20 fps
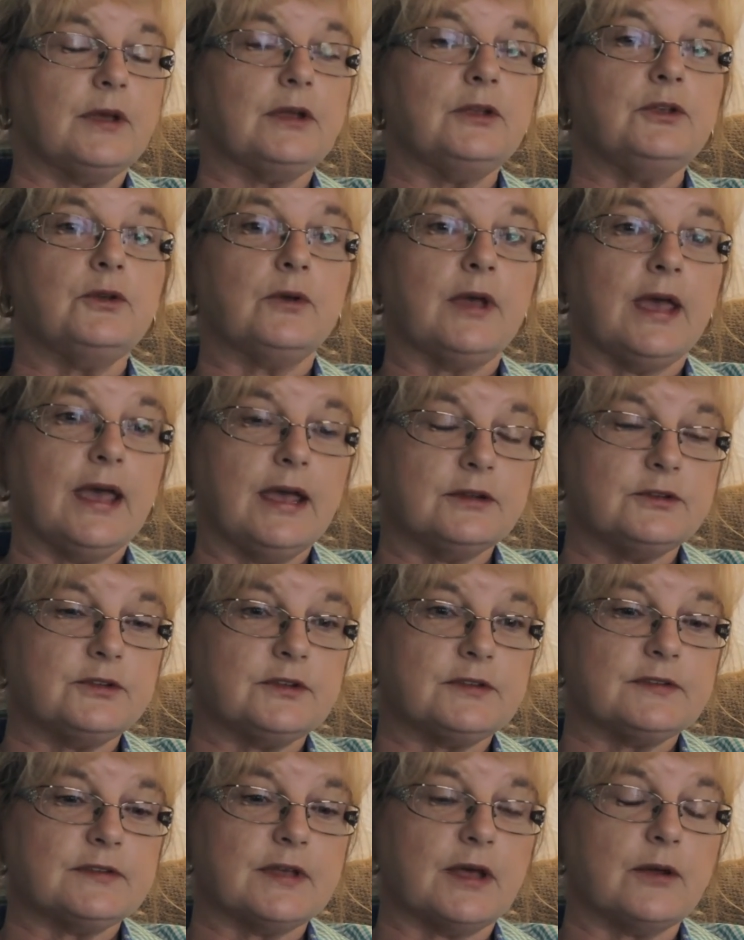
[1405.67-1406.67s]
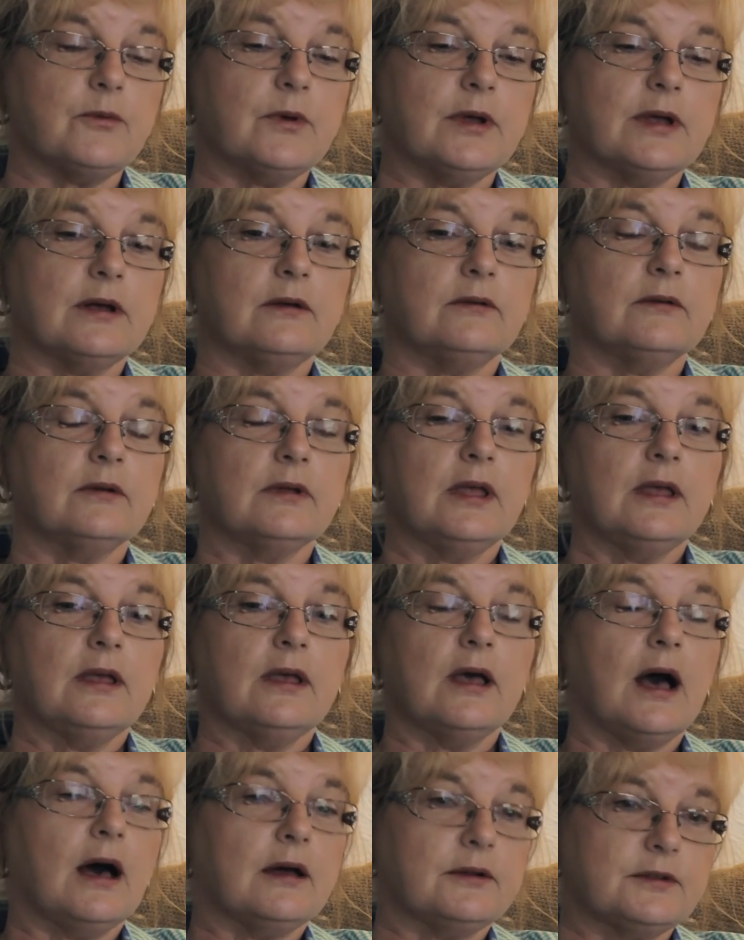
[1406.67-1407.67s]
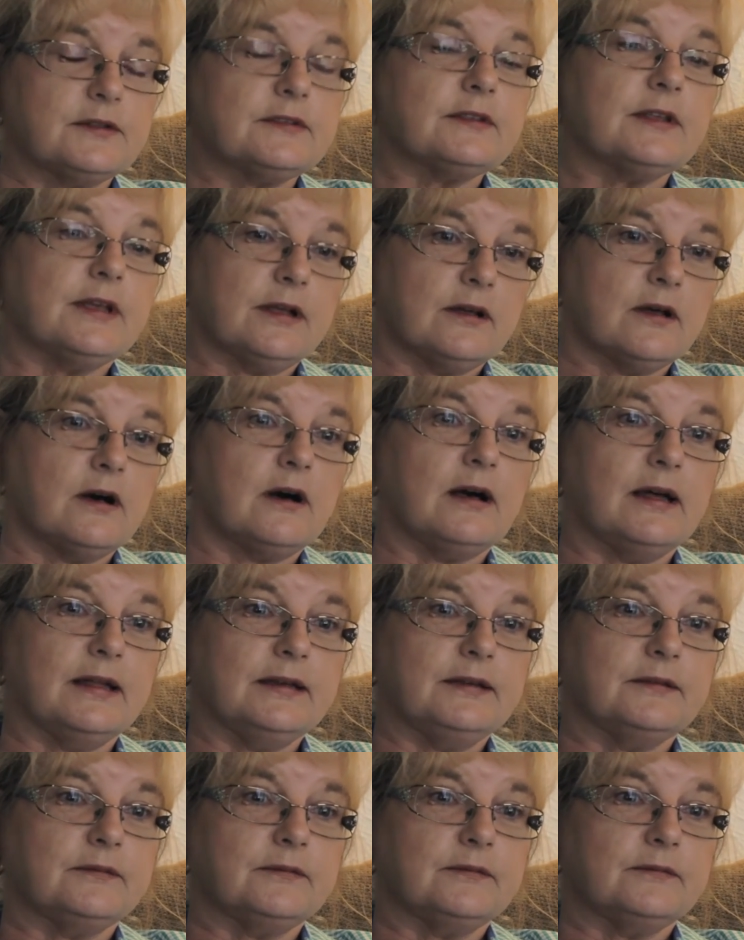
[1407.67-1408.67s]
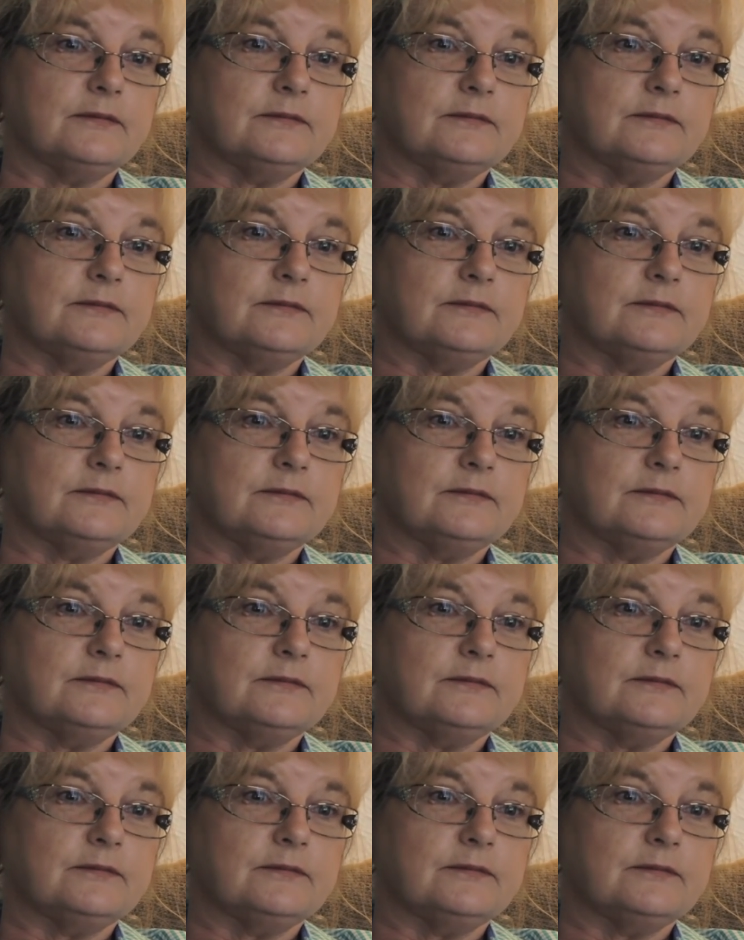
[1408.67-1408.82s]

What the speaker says: But you can't just say, well, I'll just let God